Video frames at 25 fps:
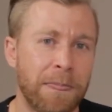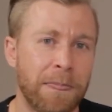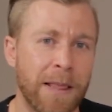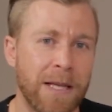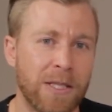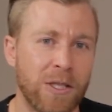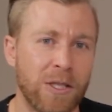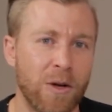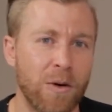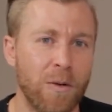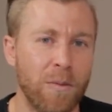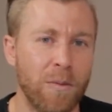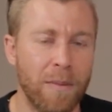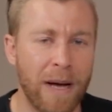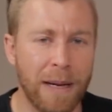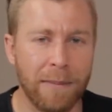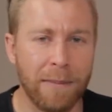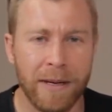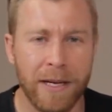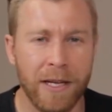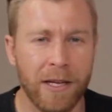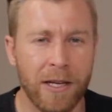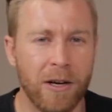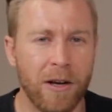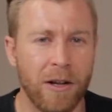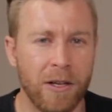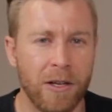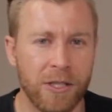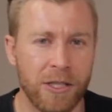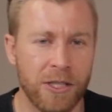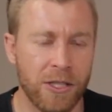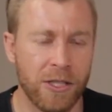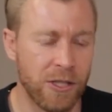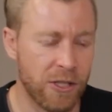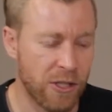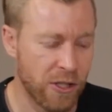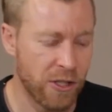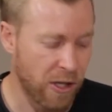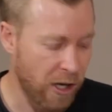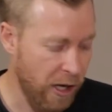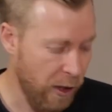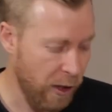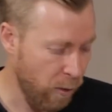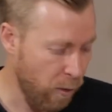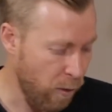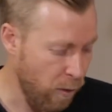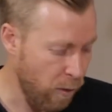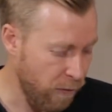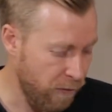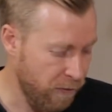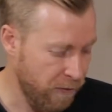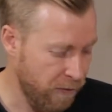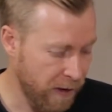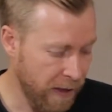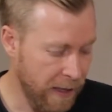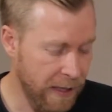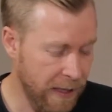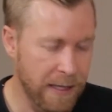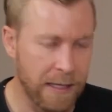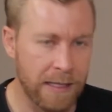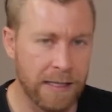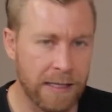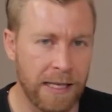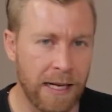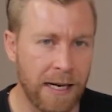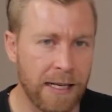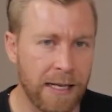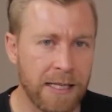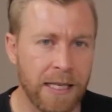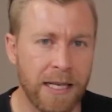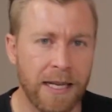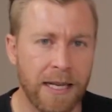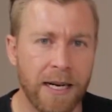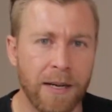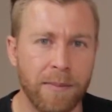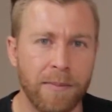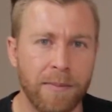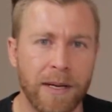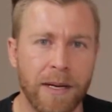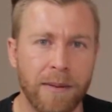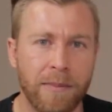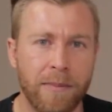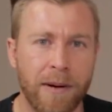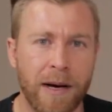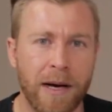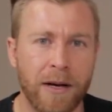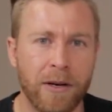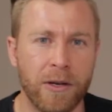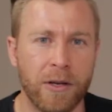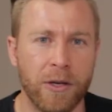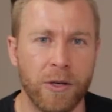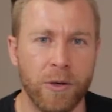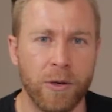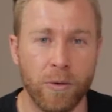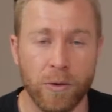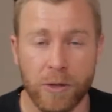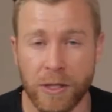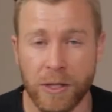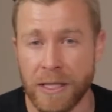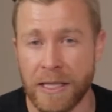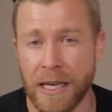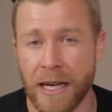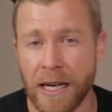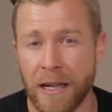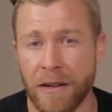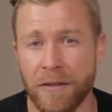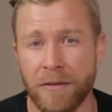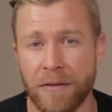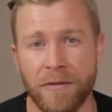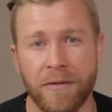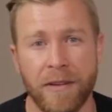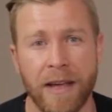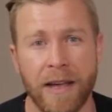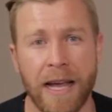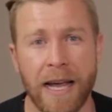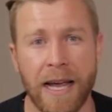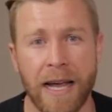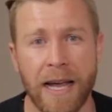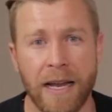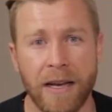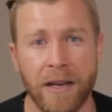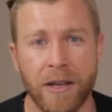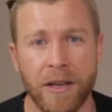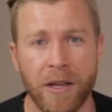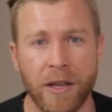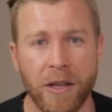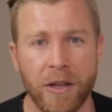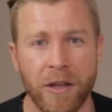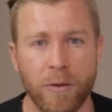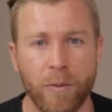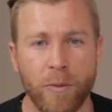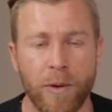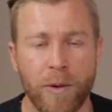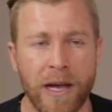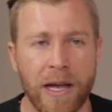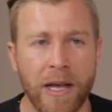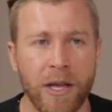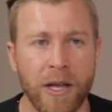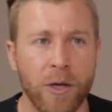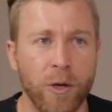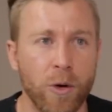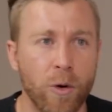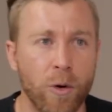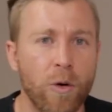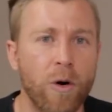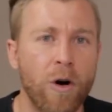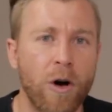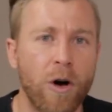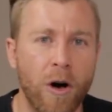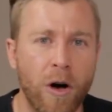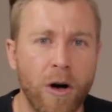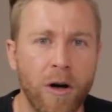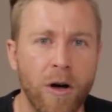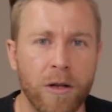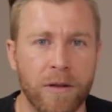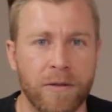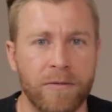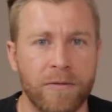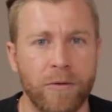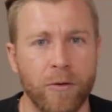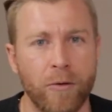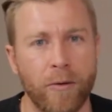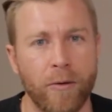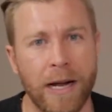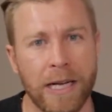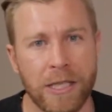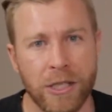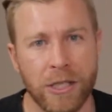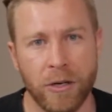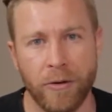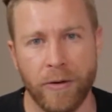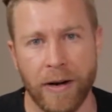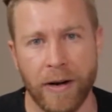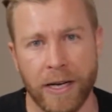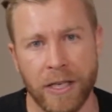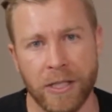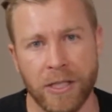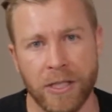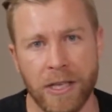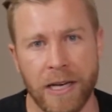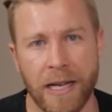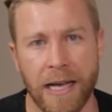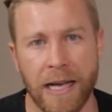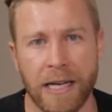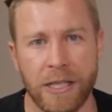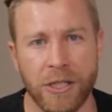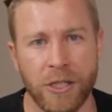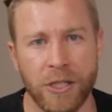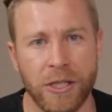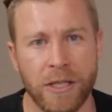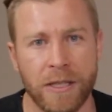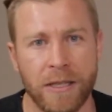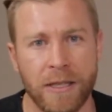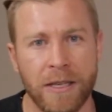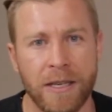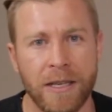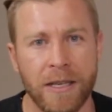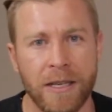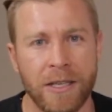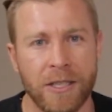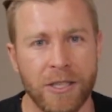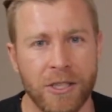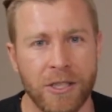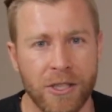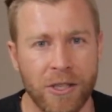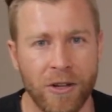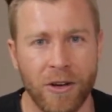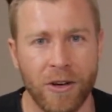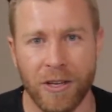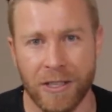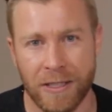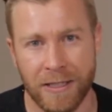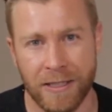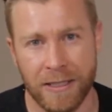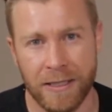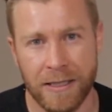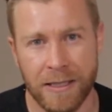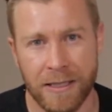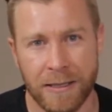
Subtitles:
So, maybe, Nicole, just to start off, tell us a little bit about yourself and where your heart for racial reconciliation started.